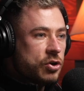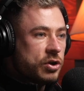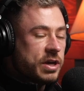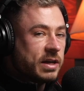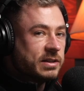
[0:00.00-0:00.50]

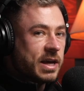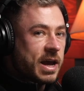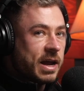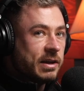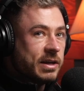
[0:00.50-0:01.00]
You can't
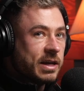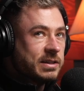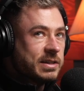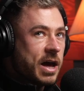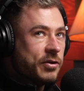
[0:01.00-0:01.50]

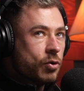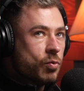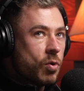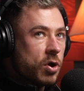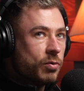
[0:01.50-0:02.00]
stand your
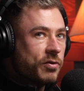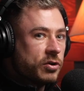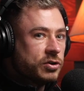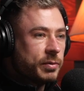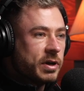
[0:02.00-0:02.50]
own word
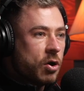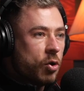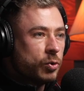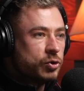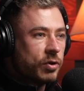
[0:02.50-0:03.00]
without somebody
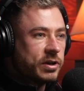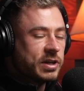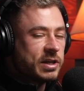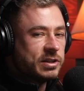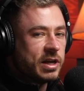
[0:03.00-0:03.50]
almost
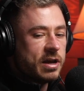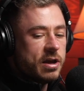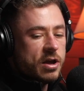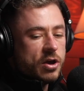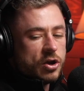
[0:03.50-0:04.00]
criticizing you.
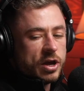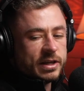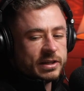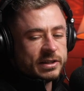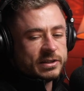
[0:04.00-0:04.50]

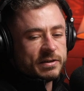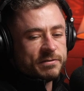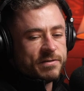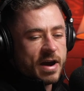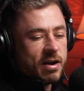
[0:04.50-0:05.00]
It's
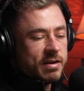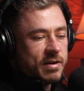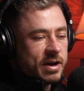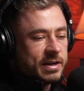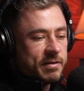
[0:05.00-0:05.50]
very,
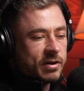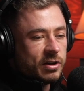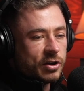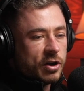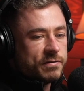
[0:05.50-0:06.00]
very
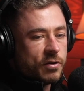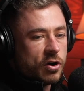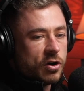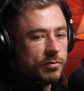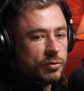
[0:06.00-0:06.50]
difficult now
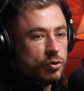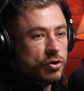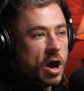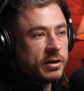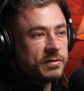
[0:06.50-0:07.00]
for you
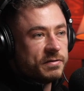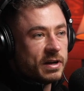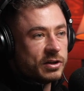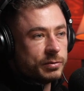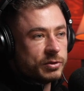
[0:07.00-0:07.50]
not to
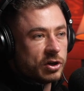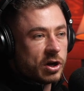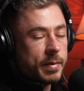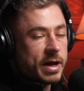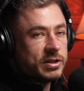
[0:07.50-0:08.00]
feel like somebody's going
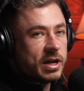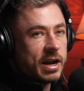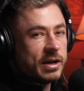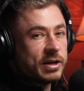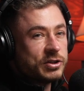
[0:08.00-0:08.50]
to come at you.
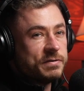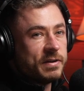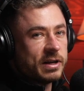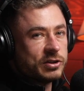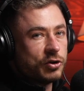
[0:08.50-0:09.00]
And I actually
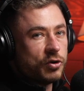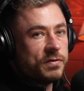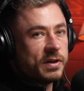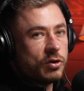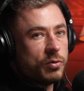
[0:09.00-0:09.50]
feel like it's a
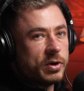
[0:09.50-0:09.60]
good thing though,